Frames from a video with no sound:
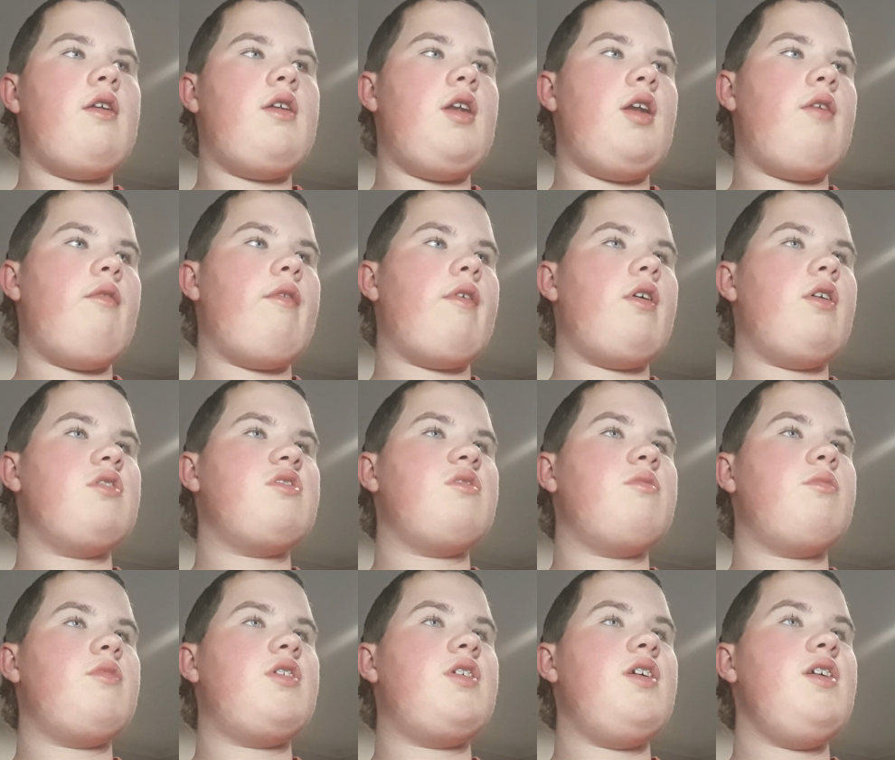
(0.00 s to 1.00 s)
Now we've got
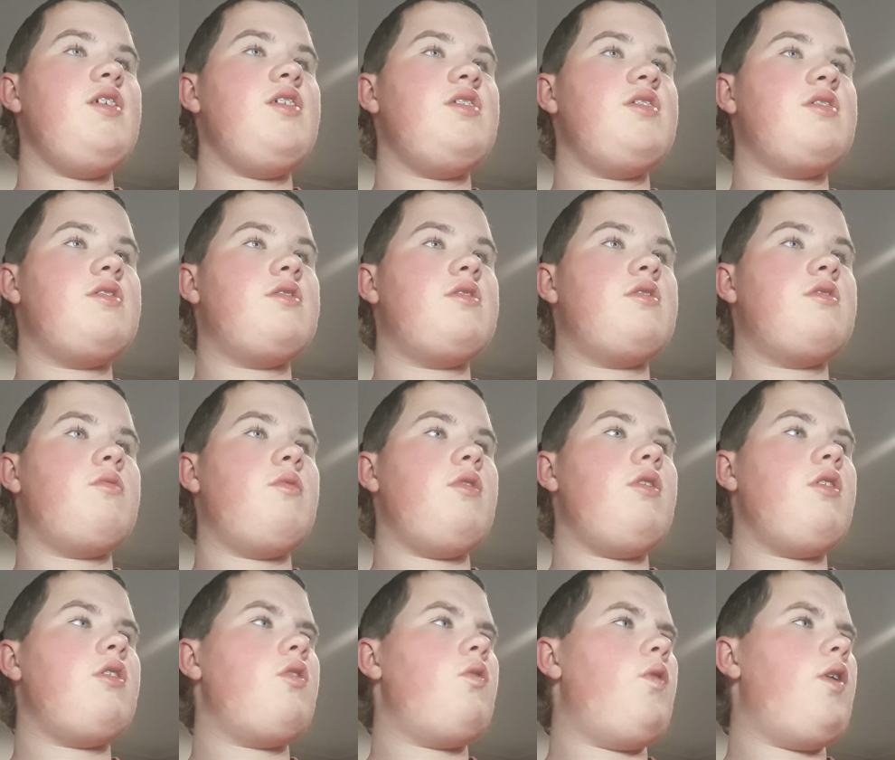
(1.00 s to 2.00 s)
some guests. We've
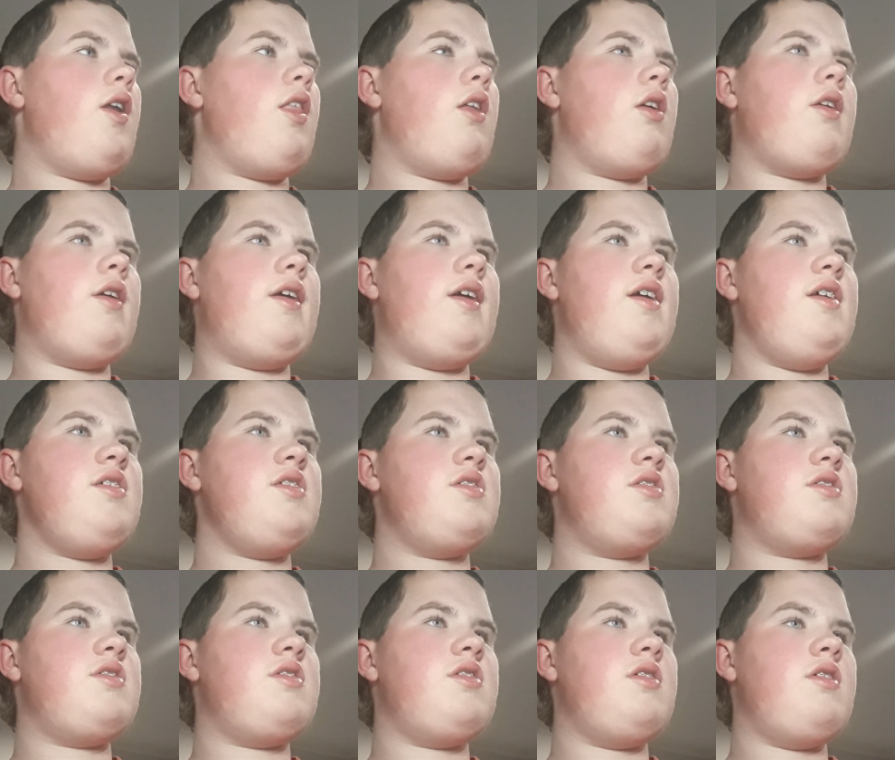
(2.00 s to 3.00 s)
got quite a lot of
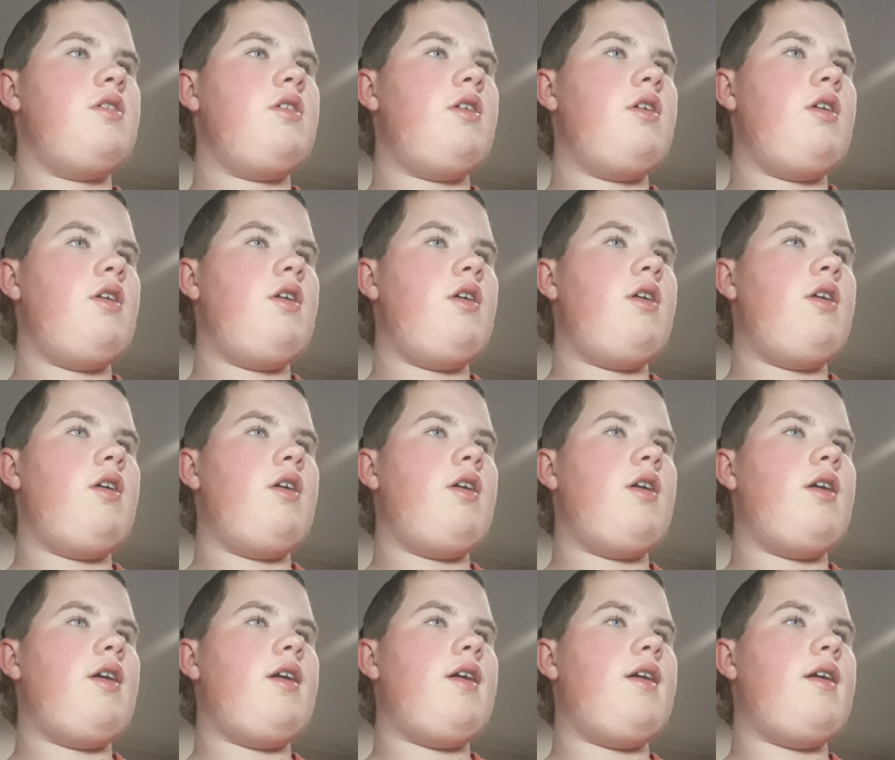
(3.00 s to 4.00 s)
guests
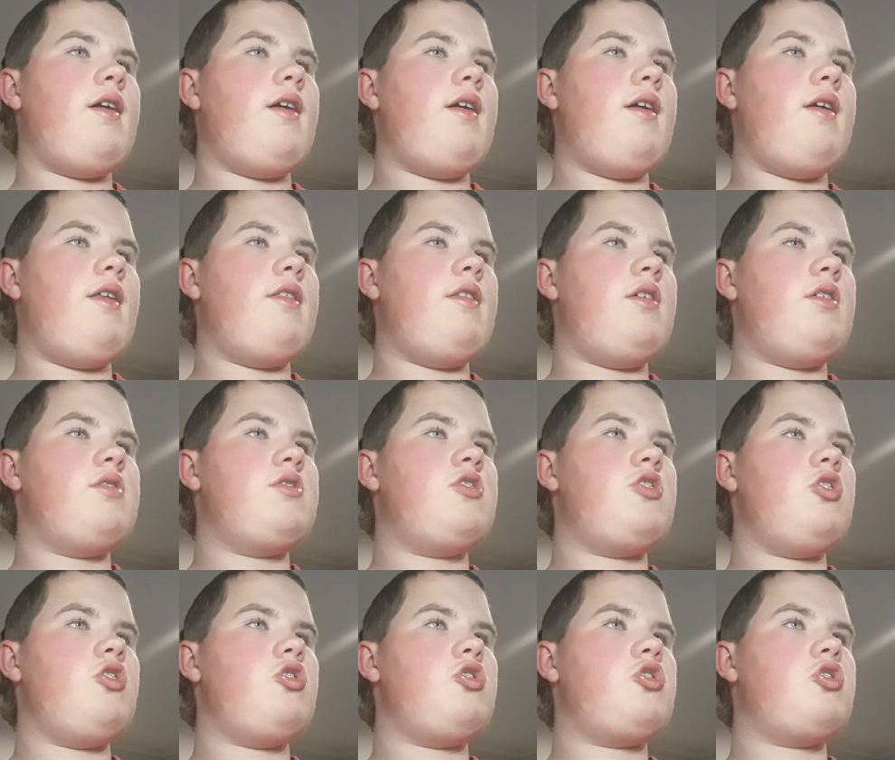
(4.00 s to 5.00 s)
in
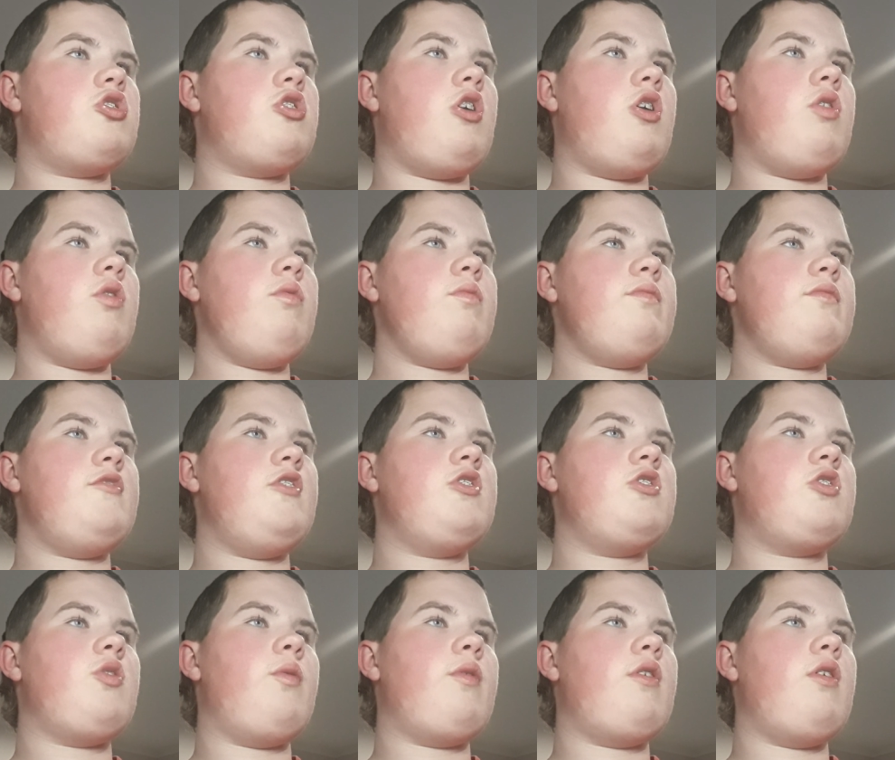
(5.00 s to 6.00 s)
this show.
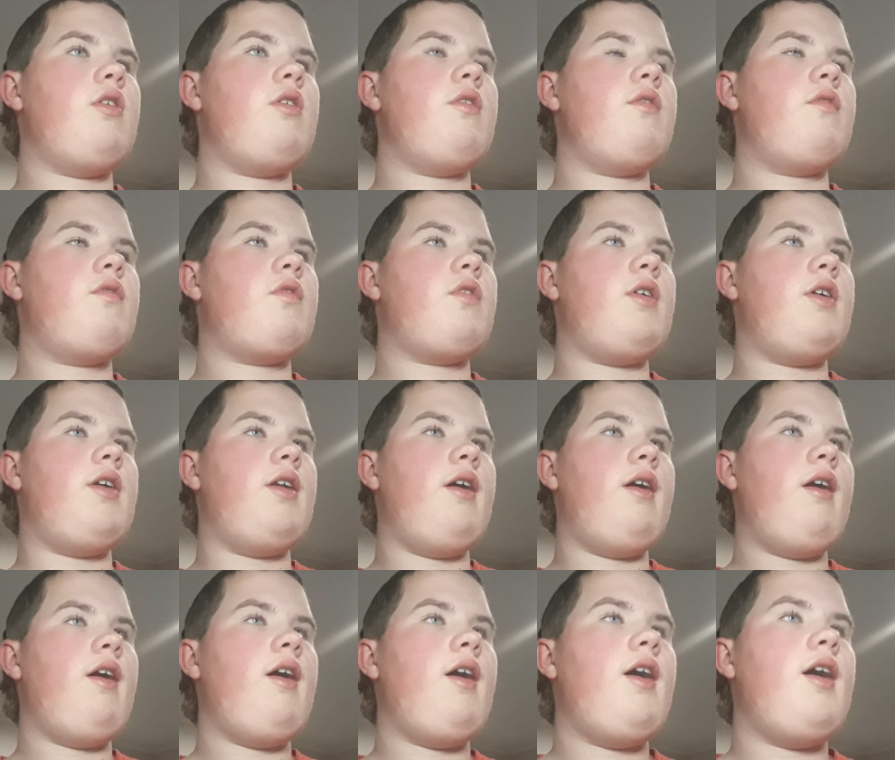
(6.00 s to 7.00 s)
So we've got Fred
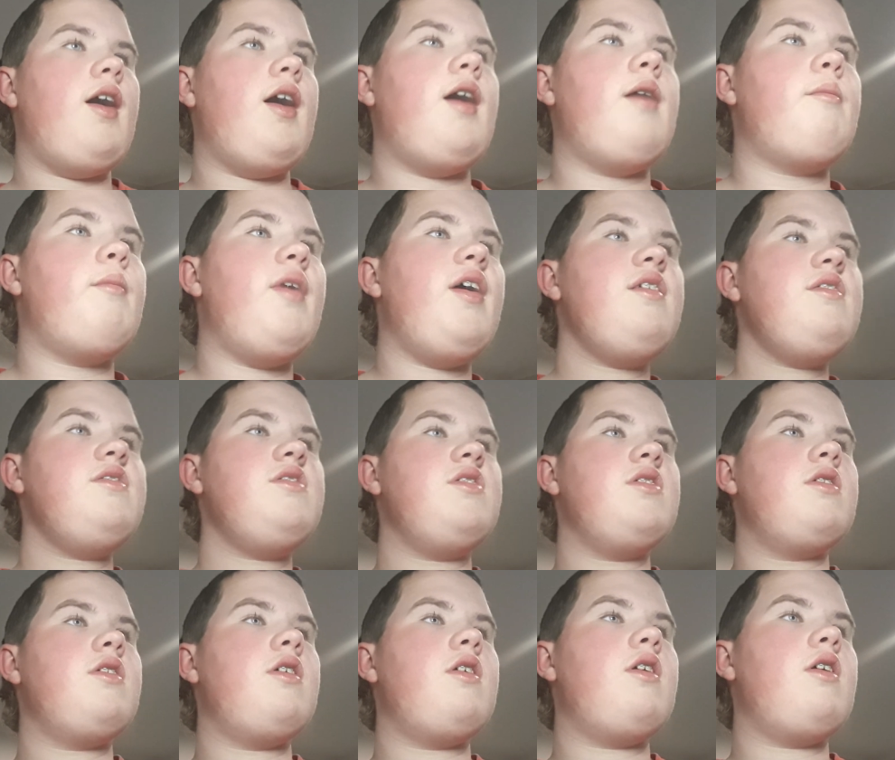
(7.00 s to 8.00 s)
Amazin.
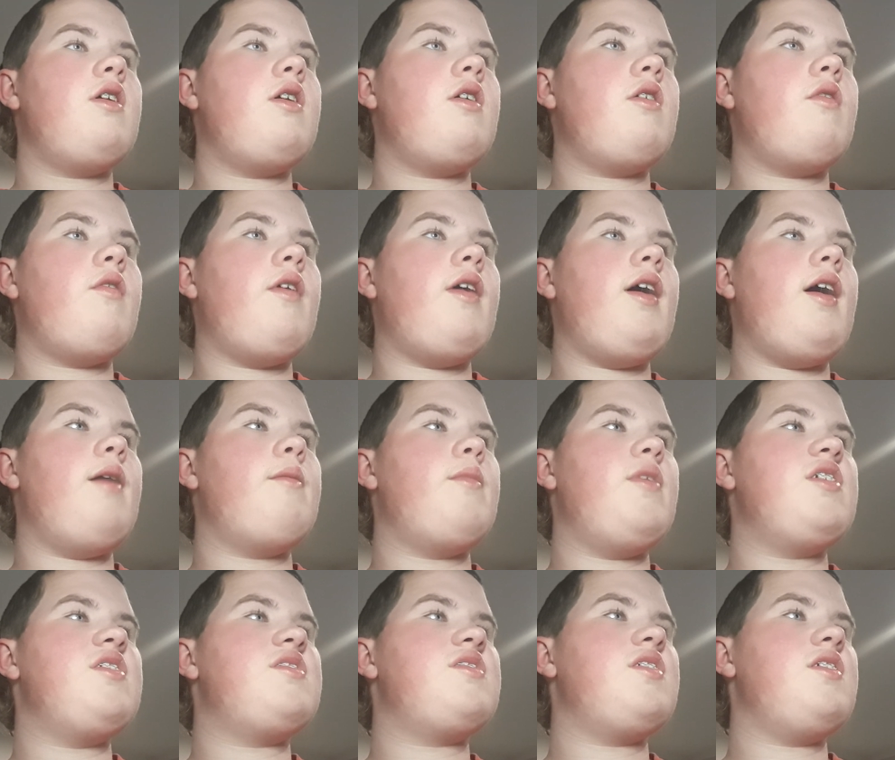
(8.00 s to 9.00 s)

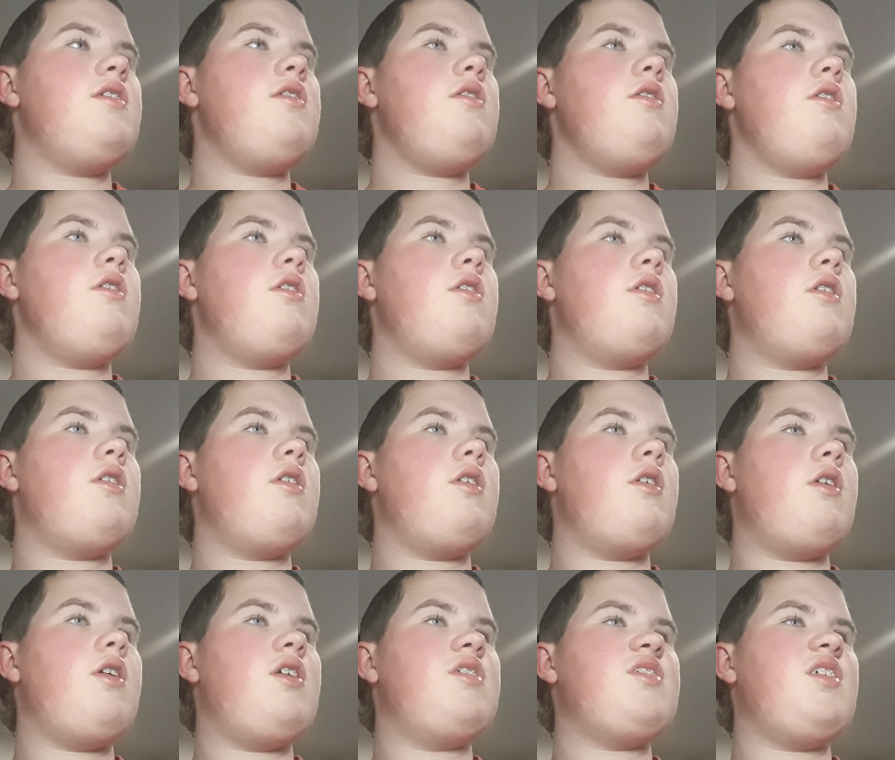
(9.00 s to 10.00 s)

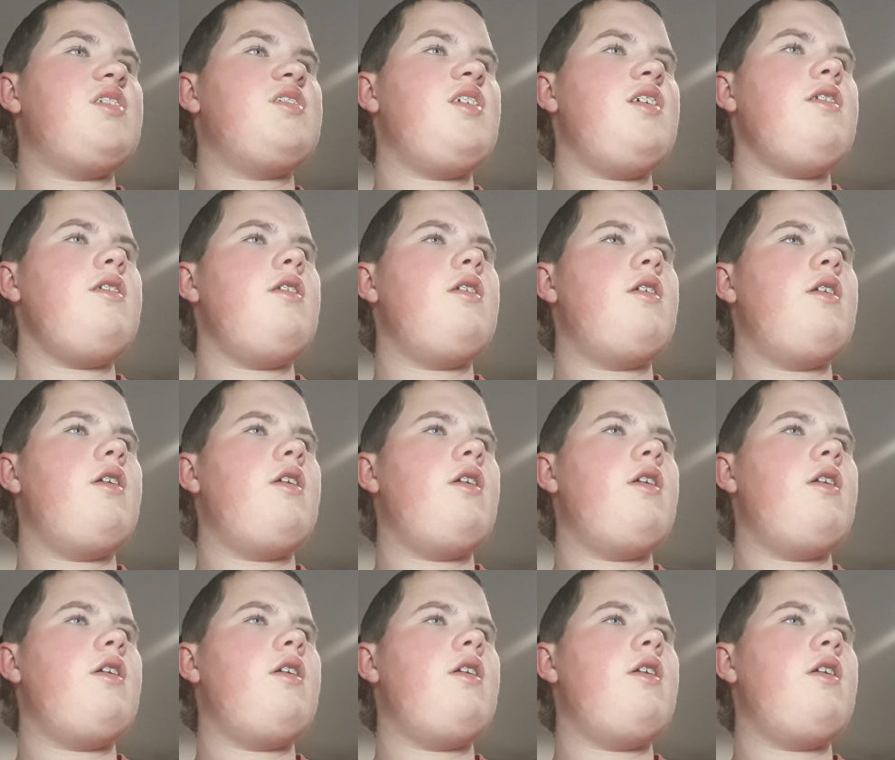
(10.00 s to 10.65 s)
Say that.